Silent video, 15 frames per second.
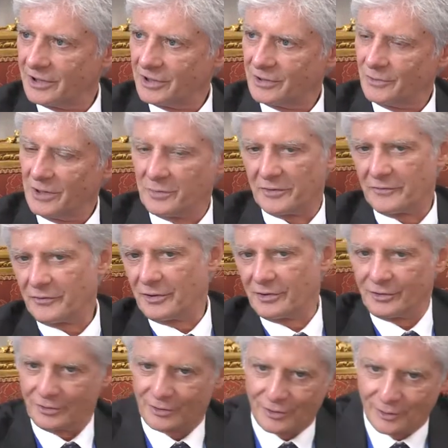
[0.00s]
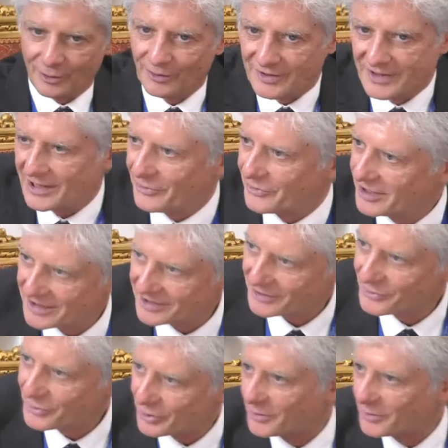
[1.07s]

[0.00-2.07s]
which we prefer to call mm -hmm, Southeastern mm -hmm.